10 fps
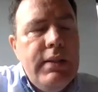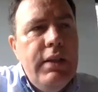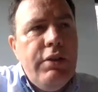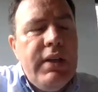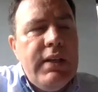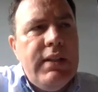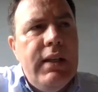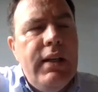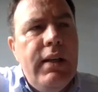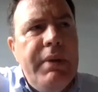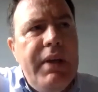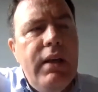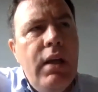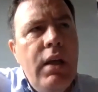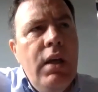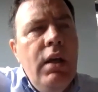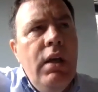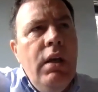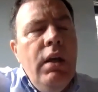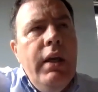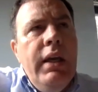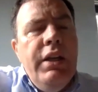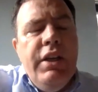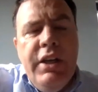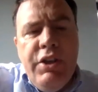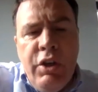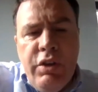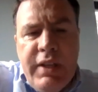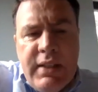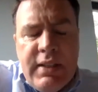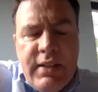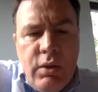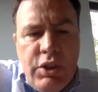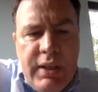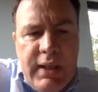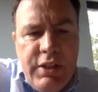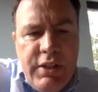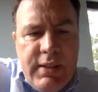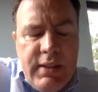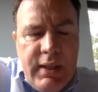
interesting. I mean, each country has its own challenges.